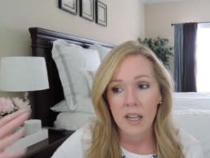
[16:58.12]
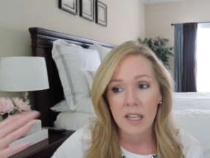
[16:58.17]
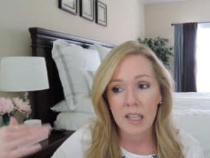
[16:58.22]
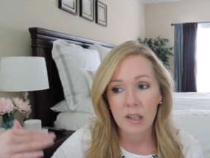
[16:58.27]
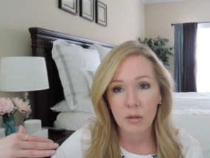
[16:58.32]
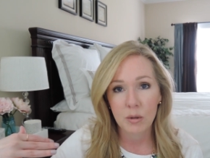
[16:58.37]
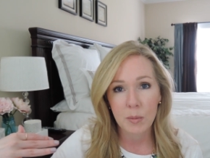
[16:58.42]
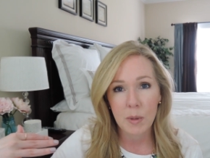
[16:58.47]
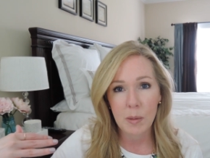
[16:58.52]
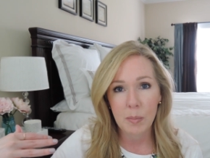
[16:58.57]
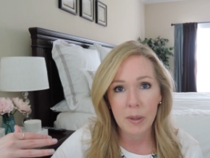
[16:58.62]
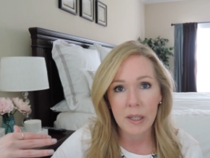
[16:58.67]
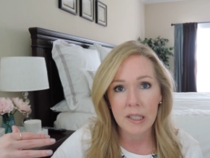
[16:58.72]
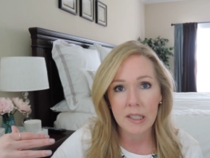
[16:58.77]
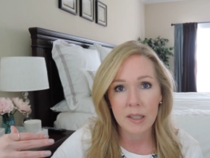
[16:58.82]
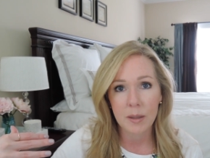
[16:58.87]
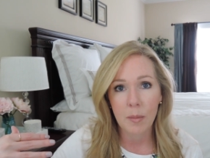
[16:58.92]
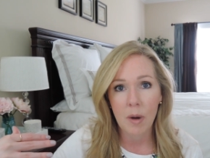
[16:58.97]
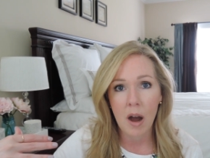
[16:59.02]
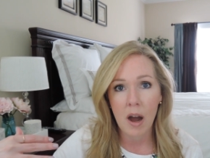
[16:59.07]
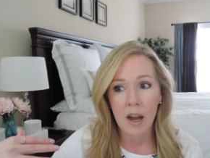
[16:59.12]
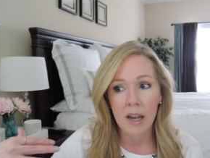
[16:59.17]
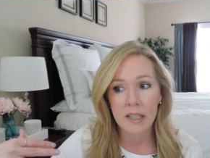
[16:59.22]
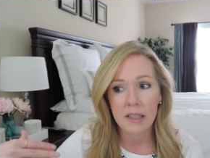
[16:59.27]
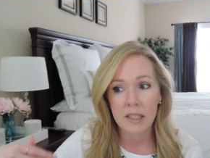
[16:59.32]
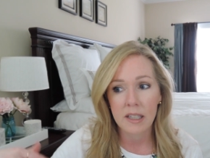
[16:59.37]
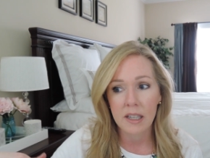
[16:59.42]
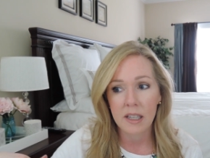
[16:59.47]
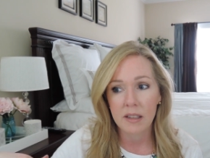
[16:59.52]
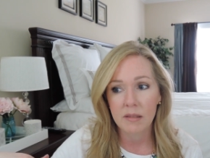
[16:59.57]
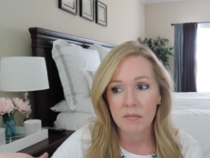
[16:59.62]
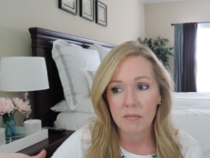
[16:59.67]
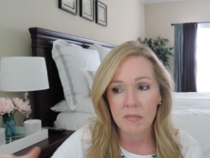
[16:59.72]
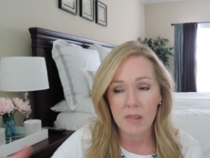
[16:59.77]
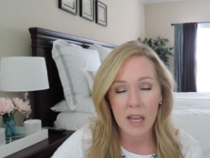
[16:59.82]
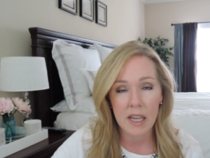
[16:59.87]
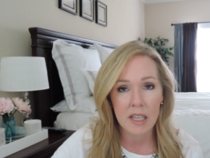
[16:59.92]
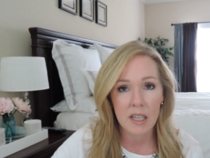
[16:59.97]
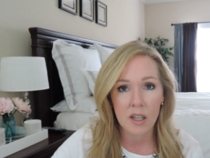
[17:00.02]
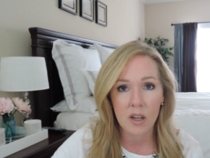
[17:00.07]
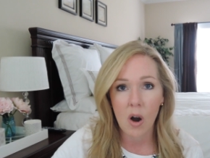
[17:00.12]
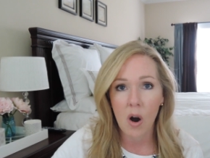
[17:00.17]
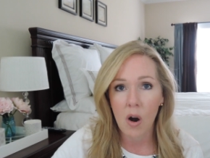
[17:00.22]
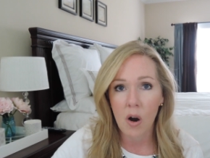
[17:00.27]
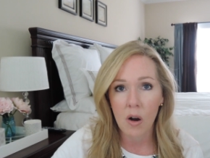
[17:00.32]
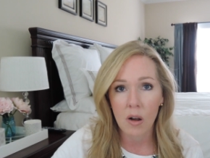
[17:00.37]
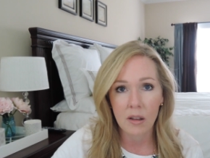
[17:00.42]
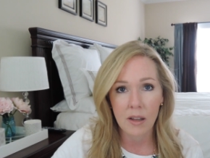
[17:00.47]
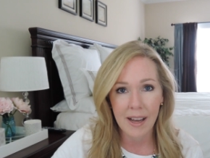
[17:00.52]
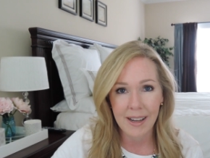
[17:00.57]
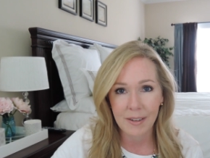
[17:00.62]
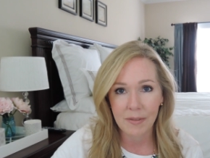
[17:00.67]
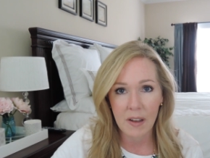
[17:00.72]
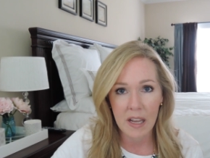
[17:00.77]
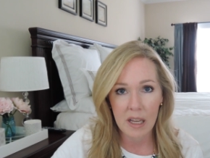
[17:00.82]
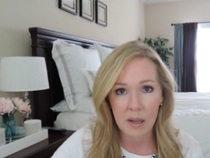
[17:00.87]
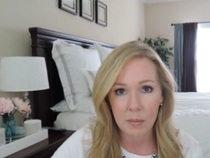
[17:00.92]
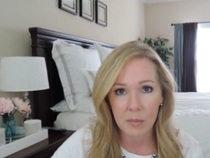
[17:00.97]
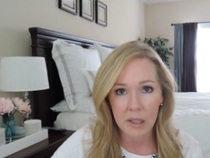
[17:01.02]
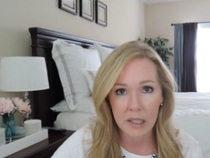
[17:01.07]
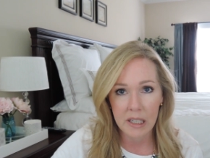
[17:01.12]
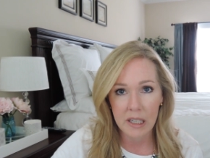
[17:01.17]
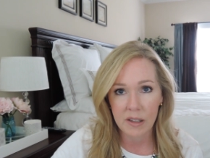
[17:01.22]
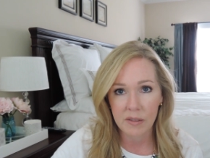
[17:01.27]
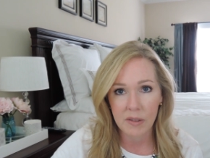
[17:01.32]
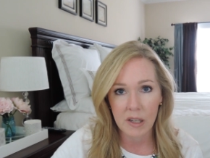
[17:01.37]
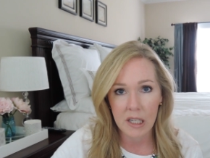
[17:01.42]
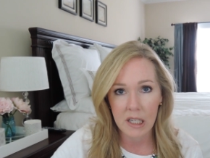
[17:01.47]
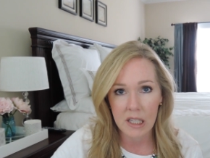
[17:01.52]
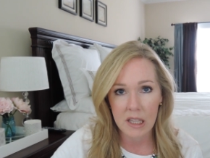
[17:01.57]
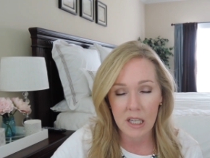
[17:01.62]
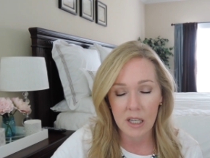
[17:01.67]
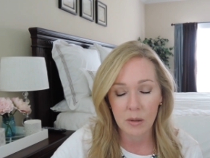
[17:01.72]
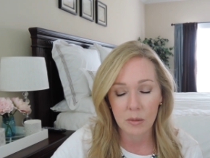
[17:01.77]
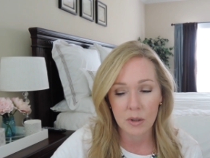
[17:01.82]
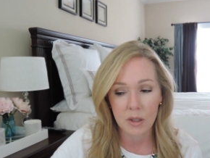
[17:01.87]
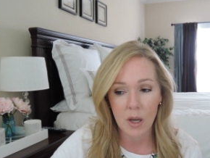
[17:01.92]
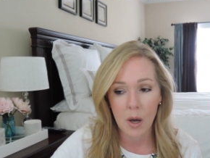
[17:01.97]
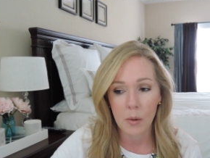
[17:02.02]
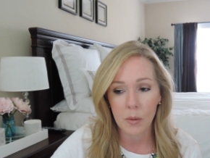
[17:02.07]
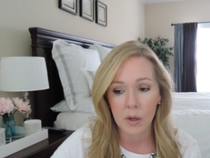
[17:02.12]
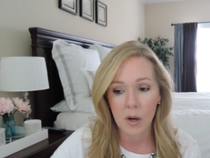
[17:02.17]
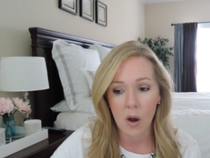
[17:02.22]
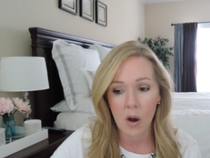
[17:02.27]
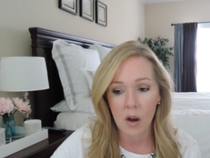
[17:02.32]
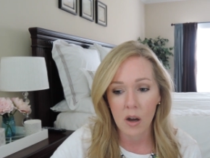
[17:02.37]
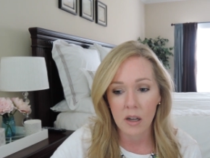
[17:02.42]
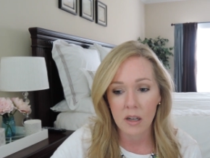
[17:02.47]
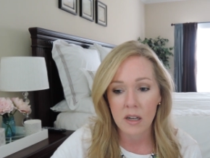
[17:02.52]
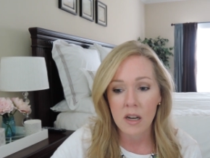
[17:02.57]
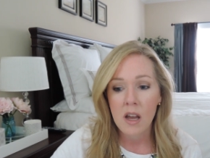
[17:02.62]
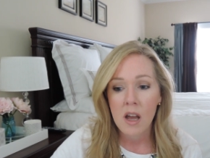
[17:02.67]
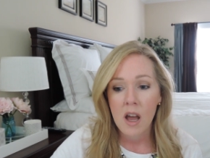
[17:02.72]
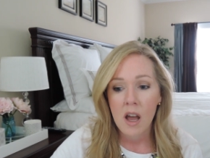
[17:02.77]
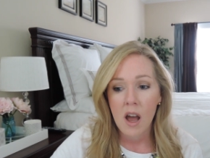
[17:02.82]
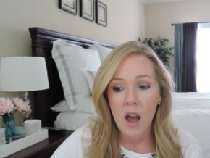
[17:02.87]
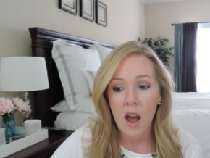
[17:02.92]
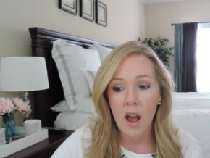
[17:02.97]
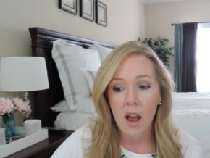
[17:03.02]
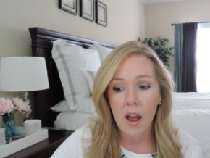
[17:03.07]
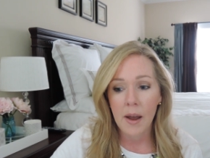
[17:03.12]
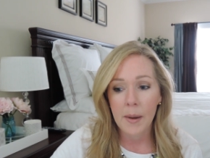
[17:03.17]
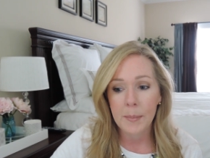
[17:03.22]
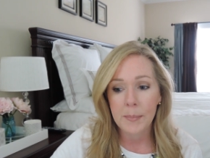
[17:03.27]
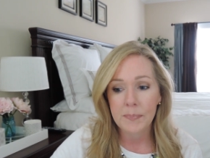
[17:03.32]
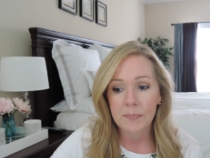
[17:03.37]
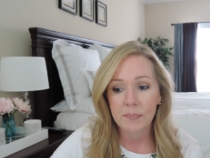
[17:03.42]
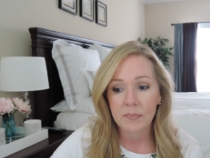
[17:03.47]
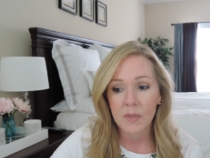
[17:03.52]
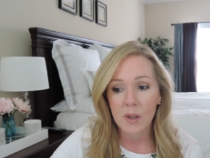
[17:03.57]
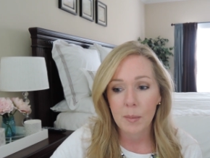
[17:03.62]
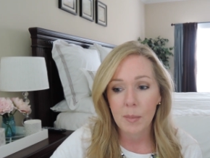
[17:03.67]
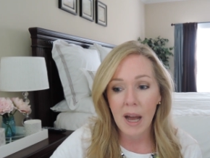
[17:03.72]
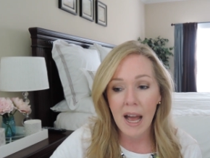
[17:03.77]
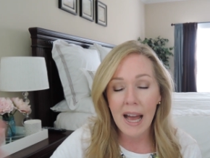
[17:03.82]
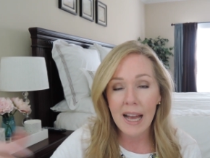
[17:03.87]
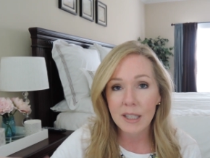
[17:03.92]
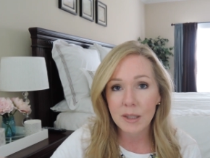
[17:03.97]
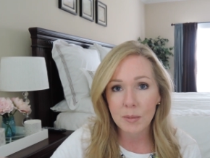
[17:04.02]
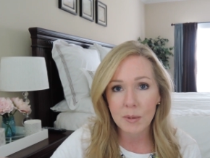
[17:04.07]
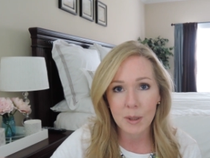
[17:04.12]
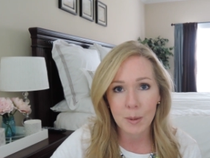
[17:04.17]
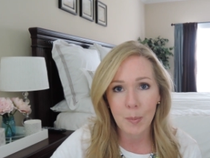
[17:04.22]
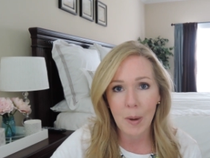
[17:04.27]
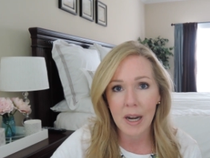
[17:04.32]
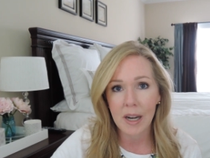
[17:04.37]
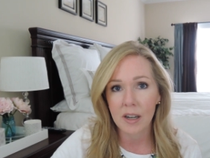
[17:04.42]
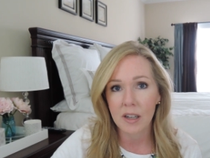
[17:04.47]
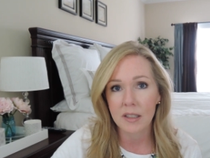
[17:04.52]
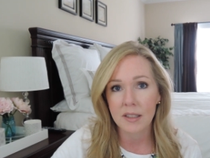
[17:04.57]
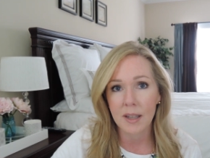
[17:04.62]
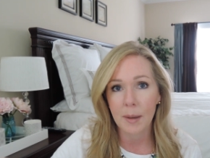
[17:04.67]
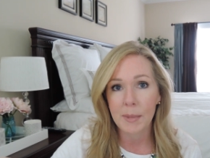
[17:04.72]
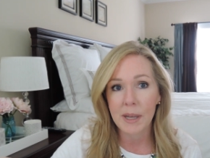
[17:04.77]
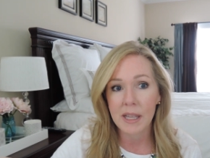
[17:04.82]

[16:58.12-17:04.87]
gives me peace of mind that they could call like family if anything was going on. Um, my husband's parents, I